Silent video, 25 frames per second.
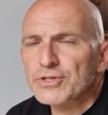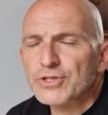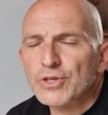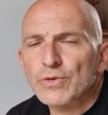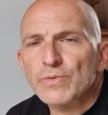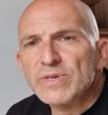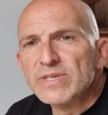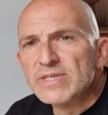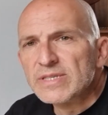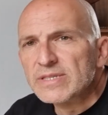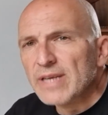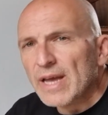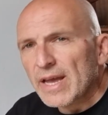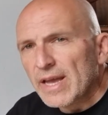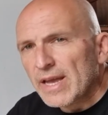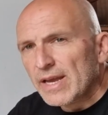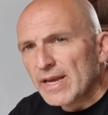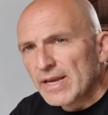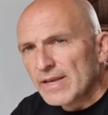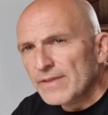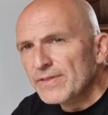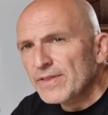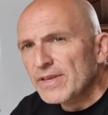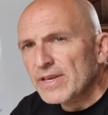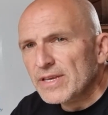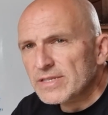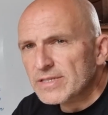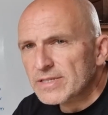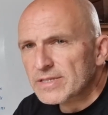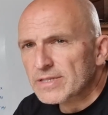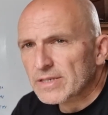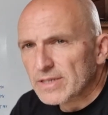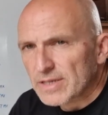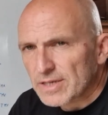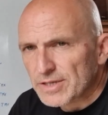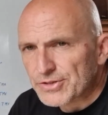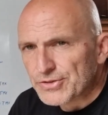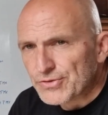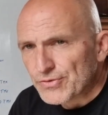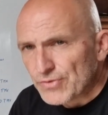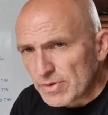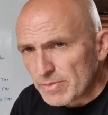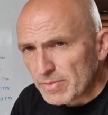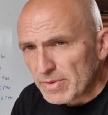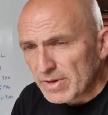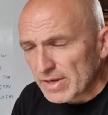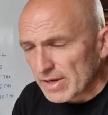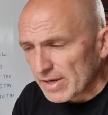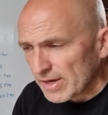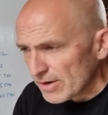So we stay in these
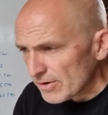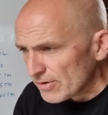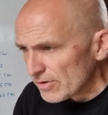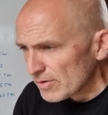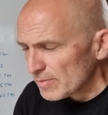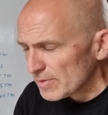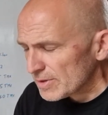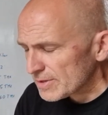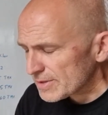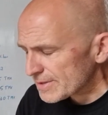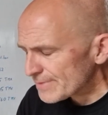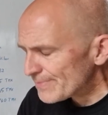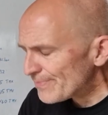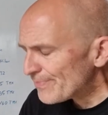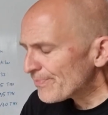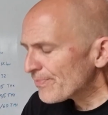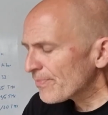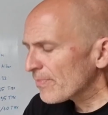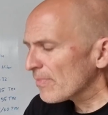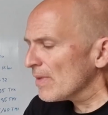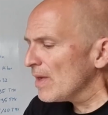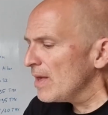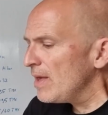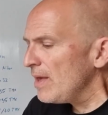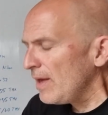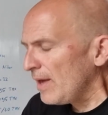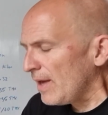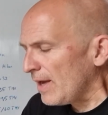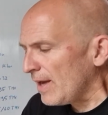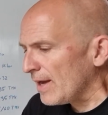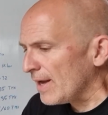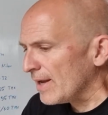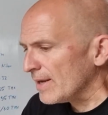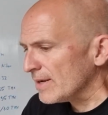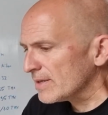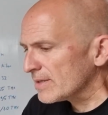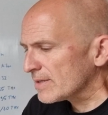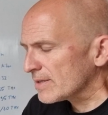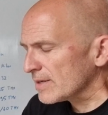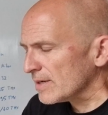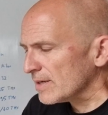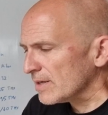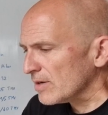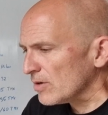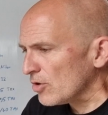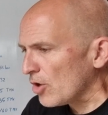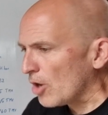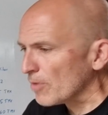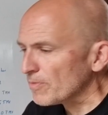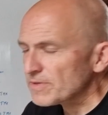3 meter increments. And
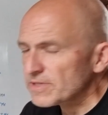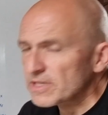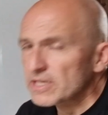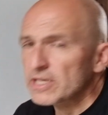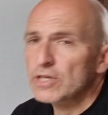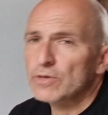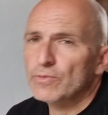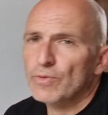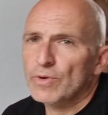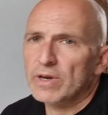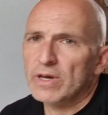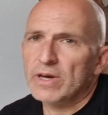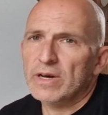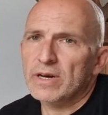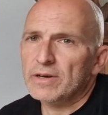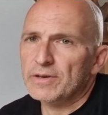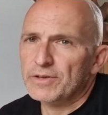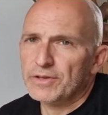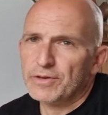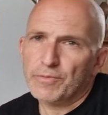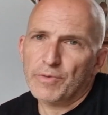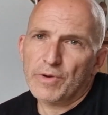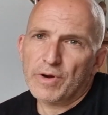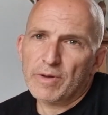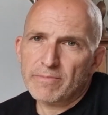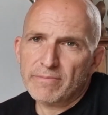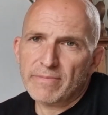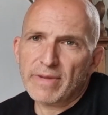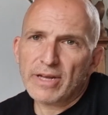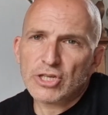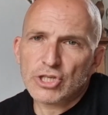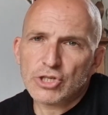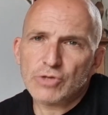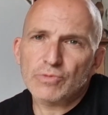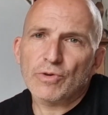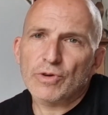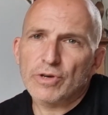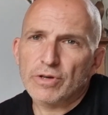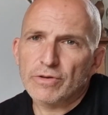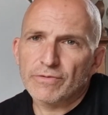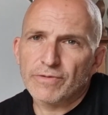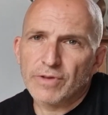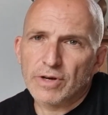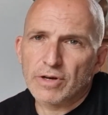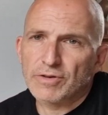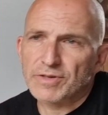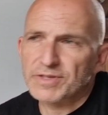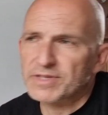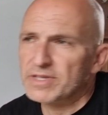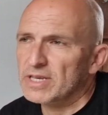obviously you wanna match one of
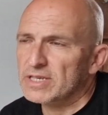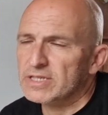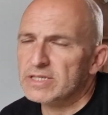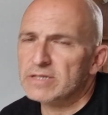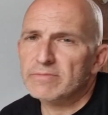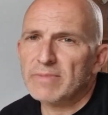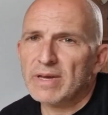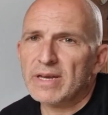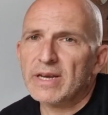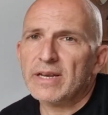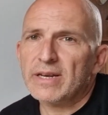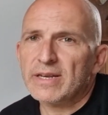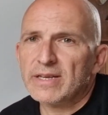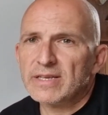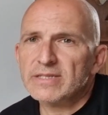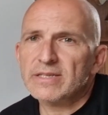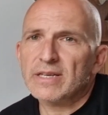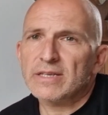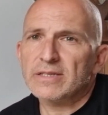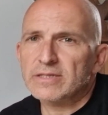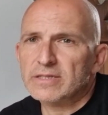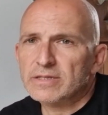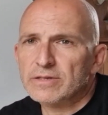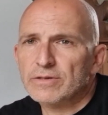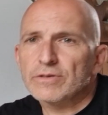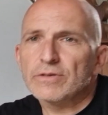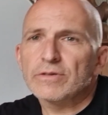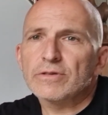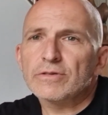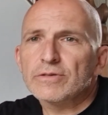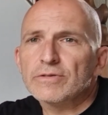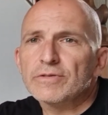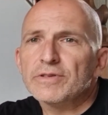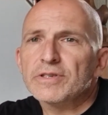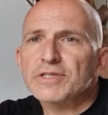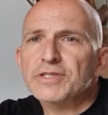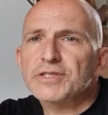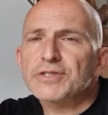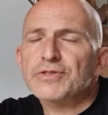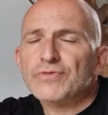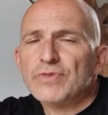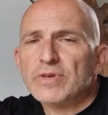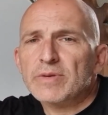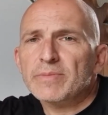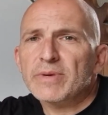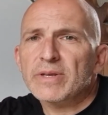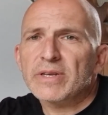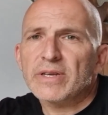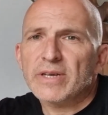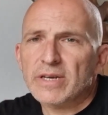those. It doesn't make any sense to do this
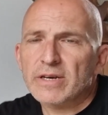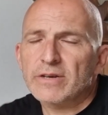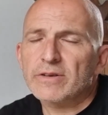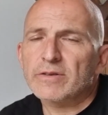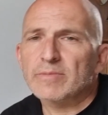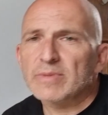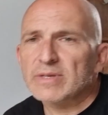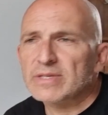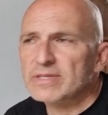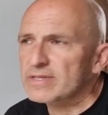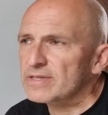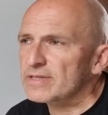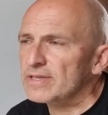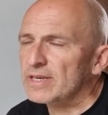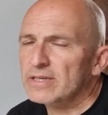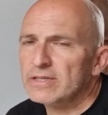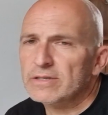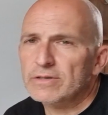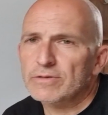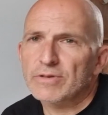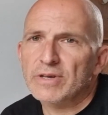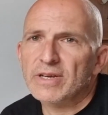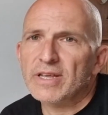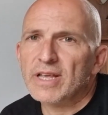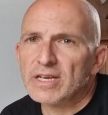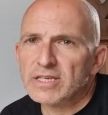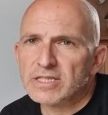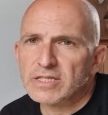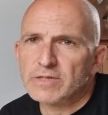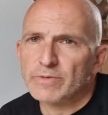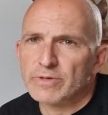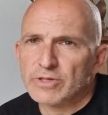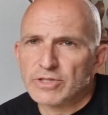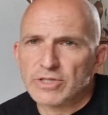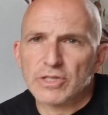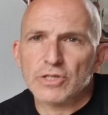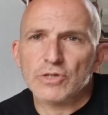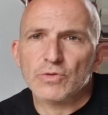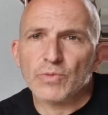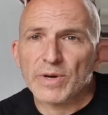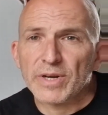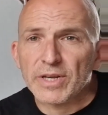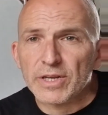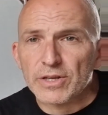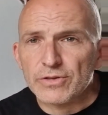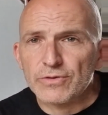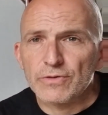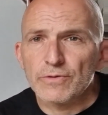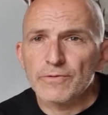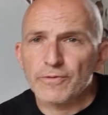3 meter increments and then do a guess switch at
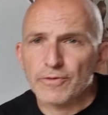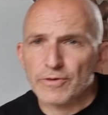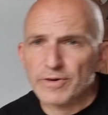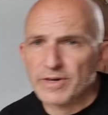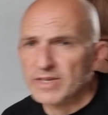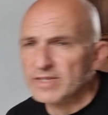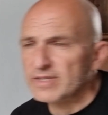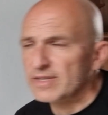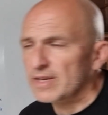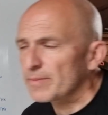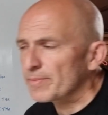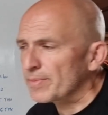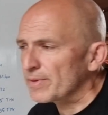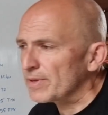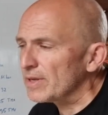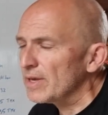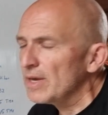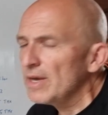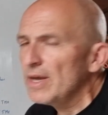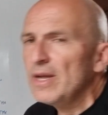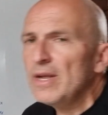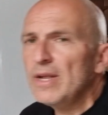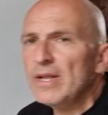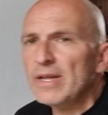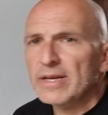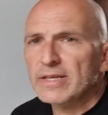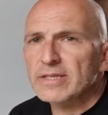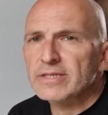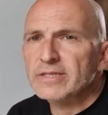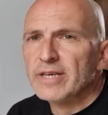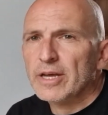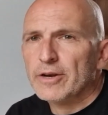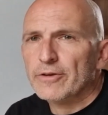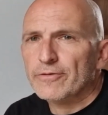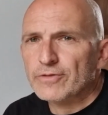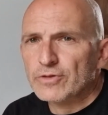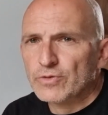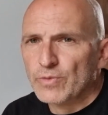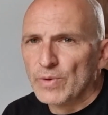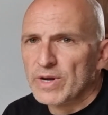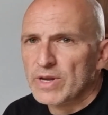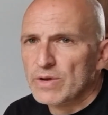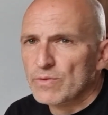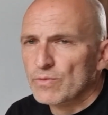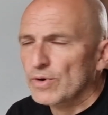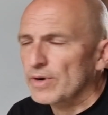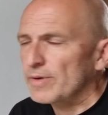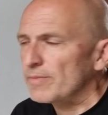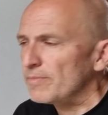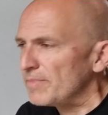22, for example, instead of
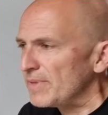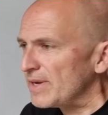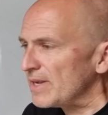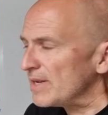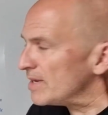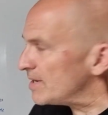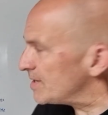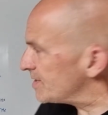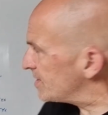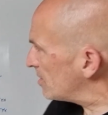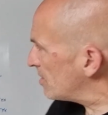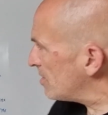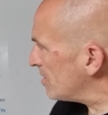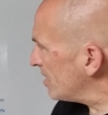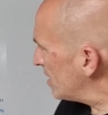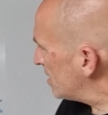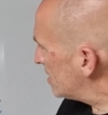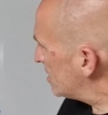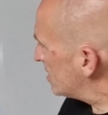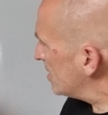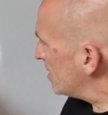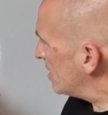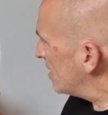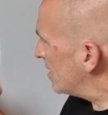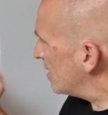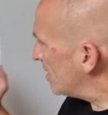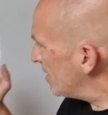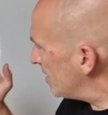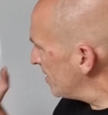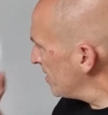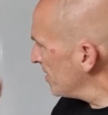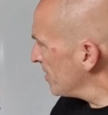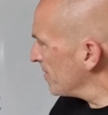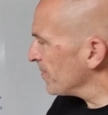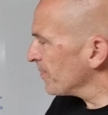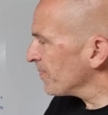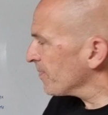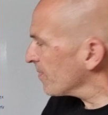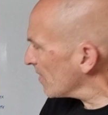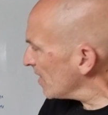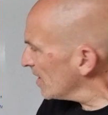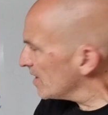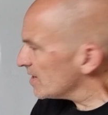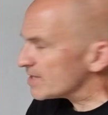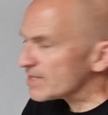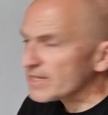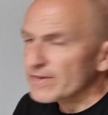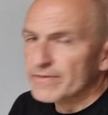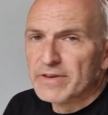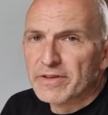21 meters, or at
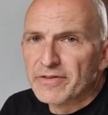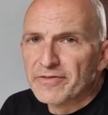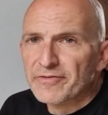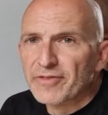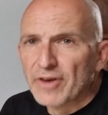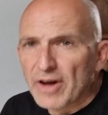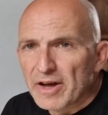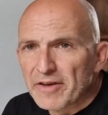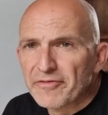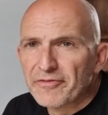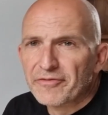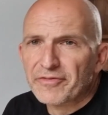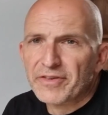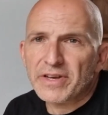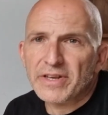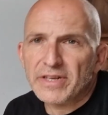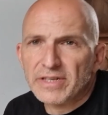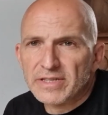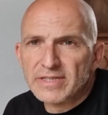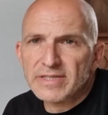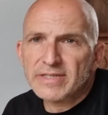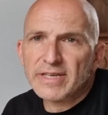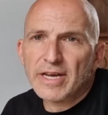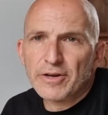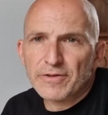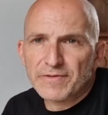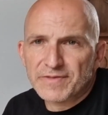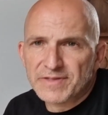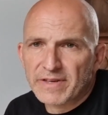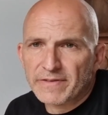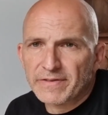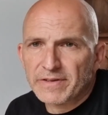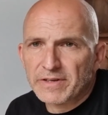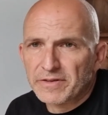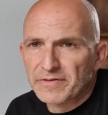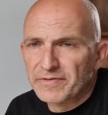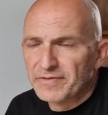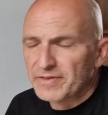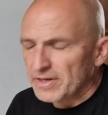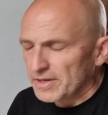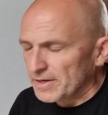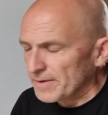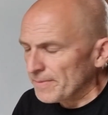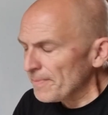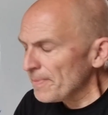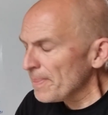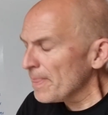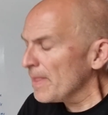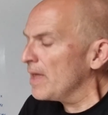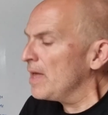75 feet instead of 70 feet.